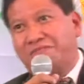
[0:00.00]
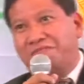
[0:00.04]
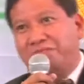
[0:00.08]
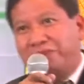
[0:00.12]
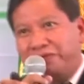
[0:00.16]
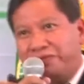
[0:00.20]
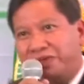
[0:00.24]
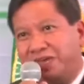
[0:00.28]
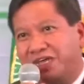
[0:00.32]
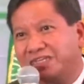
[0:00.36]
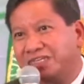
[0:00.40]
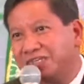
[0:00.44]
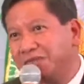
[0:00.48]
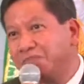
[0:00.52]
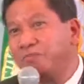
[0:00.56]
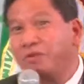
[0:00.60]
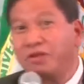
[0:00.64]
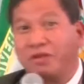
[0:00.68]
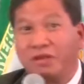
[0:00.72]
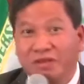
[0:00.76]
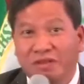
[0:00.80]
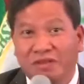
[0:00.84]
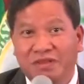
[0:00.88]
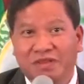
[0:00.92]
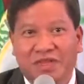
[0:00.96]
Maybe a
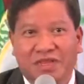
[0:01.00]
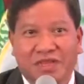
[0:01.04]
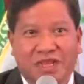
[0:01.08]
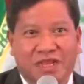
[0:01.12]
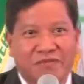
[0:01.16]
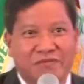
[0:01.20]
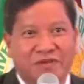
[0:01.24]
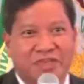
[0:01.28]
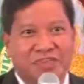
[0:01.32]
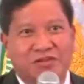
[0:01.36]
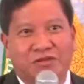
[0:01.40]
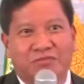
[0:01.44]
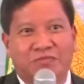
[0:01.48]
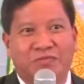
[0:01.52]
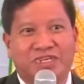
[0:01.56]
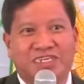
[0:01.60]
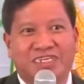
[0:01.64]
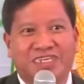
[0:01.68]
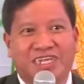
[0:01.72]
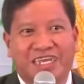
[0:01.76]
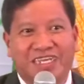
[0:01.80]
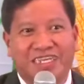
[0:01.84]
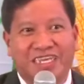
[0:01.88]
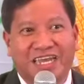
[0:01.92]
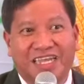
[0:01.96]
simple elevator
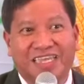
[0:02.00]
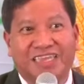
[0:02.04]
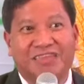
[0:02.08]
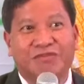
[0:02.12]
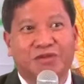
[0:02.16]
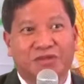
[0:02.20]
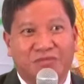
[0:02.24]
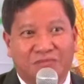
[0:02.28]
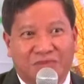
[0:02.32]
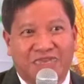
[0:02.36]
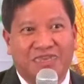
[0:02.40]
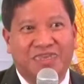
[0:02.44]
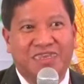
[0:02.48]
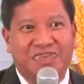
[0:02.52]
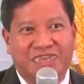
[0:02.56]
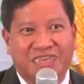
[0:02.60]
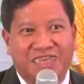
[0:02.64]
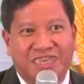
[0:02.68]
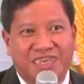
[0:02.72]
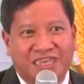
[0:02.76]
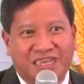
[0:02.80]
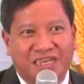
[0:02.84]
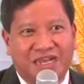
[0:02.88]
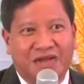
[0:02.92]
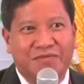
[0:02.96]
pitch like that would be
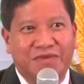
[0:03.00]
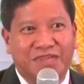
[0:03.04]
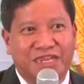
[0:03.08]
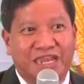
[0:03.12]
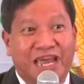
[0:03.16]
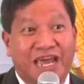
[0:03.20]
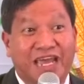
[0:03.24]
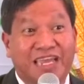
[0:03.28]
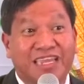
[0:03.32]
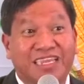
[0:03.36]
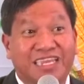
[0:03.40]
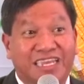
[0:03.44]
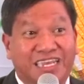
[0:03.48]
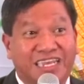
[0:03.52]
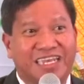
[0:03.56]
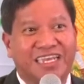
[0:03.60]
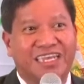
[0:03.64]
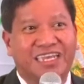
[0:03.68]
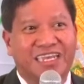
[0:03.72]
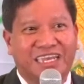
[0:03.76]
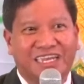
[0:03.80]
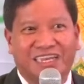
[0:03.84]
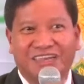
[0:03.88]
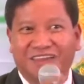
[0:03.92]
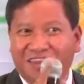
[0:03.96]
come in handy.
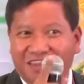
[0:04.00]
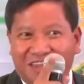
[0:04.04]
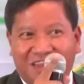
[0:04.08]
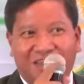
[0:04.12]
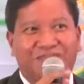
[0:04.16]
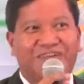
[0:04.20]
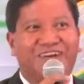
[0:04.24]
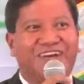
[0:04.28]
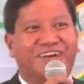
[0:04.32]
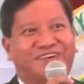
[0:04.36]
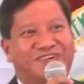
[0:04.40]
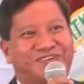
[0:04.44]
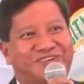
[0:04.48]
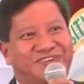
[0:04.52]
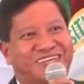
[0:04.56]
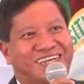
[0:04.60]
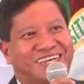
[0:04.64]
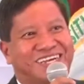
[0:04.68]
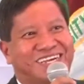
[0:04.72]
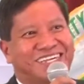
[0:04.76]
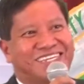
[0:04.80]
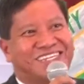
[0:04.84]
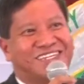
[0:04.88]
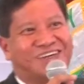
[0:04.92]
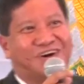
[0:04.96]
You'll never know.
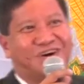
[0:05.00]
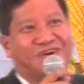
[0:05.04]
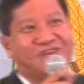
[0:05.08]
So